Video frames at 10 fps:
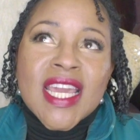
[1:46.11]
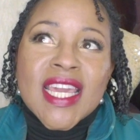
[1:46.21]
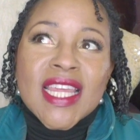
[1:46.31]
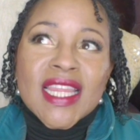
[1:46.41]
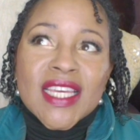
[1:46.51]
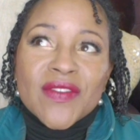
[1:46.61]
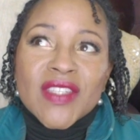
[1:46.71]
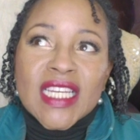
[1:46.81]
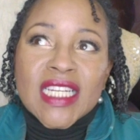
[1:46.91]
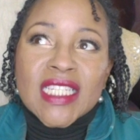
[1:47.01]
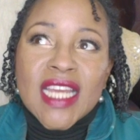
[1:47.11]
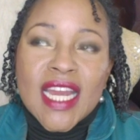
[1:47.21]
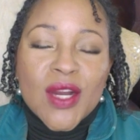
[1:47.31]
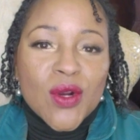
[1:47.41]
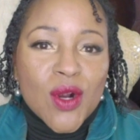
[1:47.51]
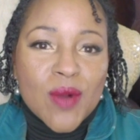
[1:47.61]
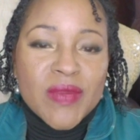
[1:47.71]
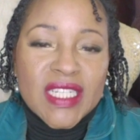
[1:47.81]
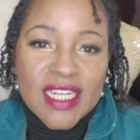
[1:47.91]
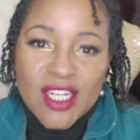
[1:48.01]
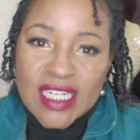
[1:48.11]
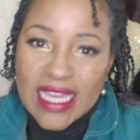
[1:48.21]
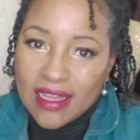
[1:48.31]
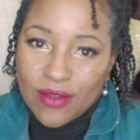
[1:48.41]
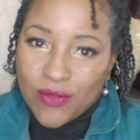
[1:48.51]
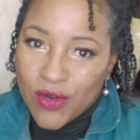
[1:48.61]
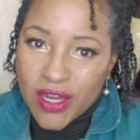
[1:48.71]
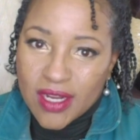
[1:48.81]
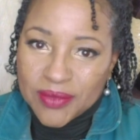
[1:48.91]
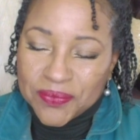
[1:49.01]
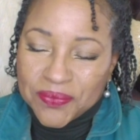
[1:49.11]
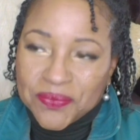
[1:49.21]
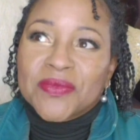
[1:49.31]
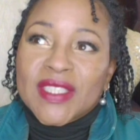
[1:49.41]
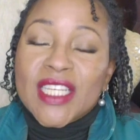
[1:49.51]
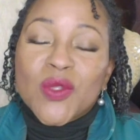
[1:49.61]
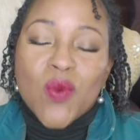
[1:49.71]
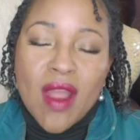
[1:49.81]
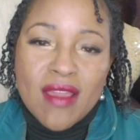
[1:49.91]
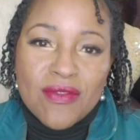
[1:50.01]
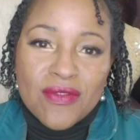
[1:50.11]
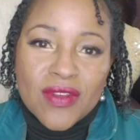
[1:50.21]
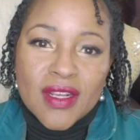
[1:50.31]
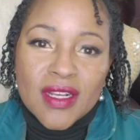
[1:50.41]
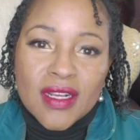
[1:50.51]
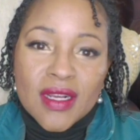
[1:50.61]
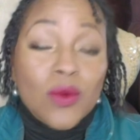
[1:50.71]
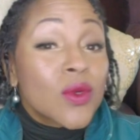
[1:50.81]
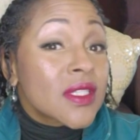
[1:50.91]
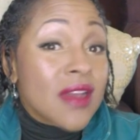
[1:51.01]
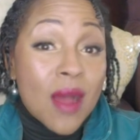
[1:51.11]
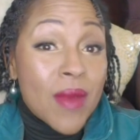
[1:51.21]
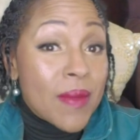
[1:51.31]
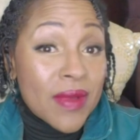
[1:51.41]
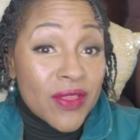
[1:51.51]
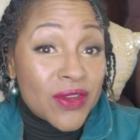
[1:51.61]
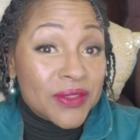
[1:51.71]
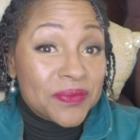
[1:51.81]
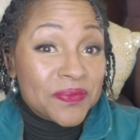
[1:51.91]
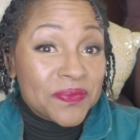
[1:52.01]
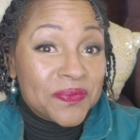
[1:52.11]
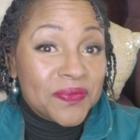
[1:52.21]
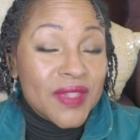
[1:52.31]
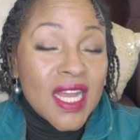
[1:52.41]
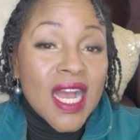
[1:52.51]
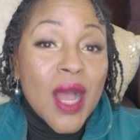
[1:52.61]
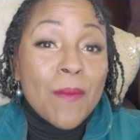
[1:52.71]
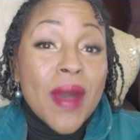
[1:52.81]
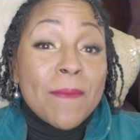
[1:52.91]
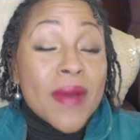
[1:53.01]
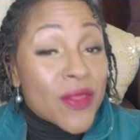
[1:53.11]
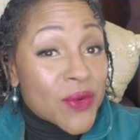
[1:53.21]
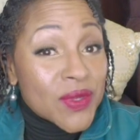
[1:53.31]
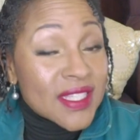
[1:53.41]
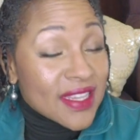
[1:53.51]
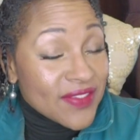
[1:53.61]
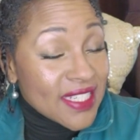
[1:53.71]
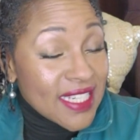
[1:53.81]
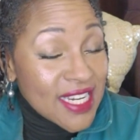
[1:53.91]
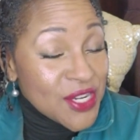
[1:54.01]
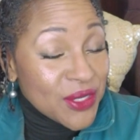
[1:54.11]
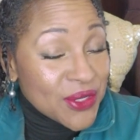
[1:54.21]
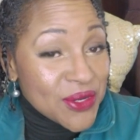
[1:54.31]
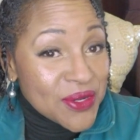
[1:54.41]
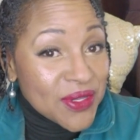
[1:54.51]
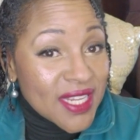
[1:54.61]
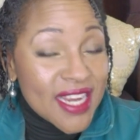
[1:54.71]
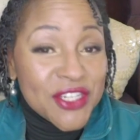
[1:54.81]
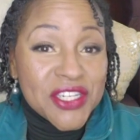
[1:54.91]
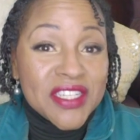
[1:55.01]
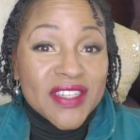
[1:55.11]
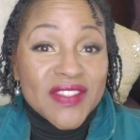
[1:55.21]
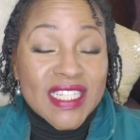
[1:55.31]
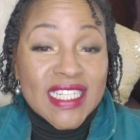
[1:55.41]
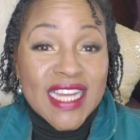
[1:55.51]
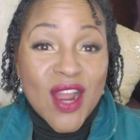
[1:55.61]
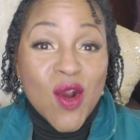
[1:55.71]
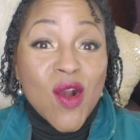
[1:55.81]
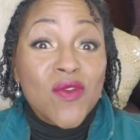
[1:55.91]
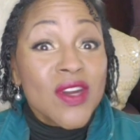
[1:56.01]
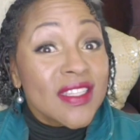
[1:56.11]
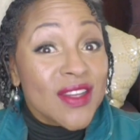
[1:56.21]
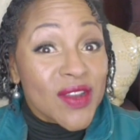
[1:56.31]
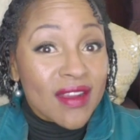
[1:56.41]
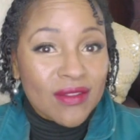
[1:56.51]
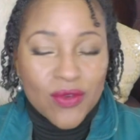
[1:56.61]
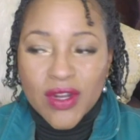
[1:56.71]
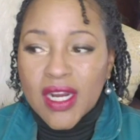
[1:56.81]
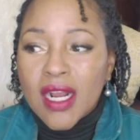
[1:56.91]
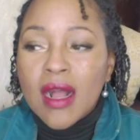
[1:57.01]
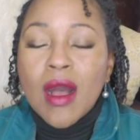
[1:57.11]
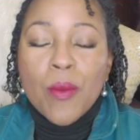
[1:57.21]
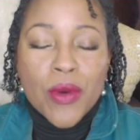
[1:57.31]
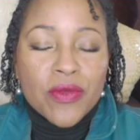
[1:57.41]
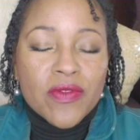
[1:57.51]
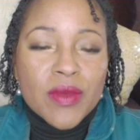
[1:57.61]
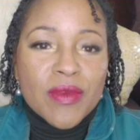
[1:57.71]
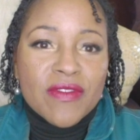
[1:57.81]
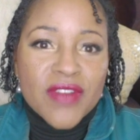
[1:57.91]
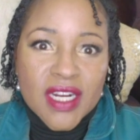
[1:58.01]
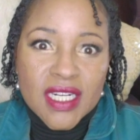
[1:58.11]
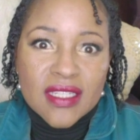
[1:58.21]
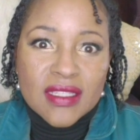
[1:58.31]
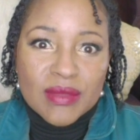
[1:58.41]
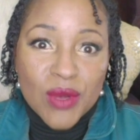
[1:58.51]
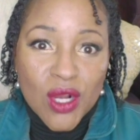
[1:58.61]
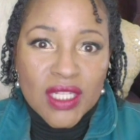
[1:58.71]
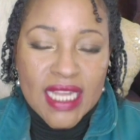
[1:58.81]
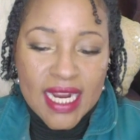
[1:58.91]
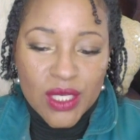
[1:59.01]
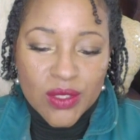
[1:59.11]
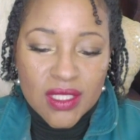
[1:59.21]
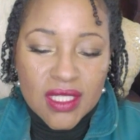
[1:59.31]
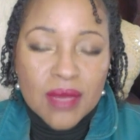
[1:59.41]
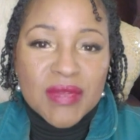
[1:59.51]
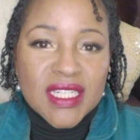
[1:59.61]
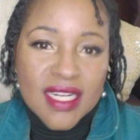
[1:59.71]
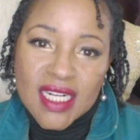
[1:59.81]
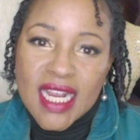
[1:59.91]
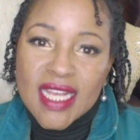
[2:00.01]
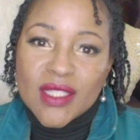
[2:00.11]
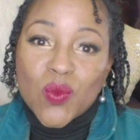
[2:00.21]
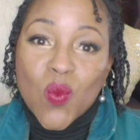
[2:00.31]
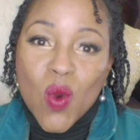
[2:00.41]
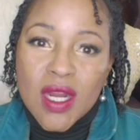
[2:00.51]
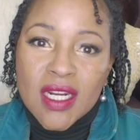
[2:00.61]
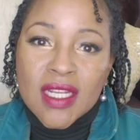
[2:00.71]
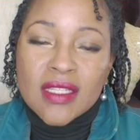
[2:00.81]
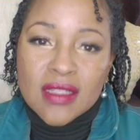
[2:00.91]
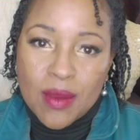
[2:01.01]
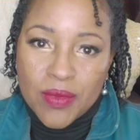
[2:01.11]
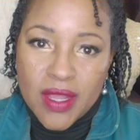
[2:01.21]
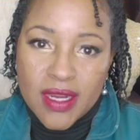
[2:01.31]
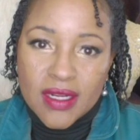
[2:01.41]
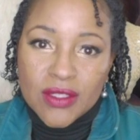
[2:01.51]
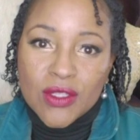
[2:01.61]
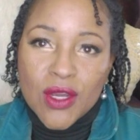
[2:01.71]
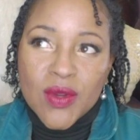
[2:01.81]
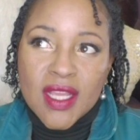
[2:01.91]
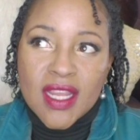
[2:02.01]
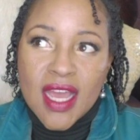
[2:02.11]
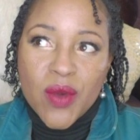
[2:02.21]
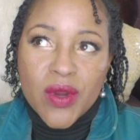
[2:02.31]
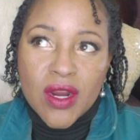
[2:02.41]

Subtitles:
He lived in a town called Madera, California. His wife was not my mother. My mother was 17 years old, and she lived in a town called Fresno, California. Both of them are very small towns. Madera has one stoplight, so in that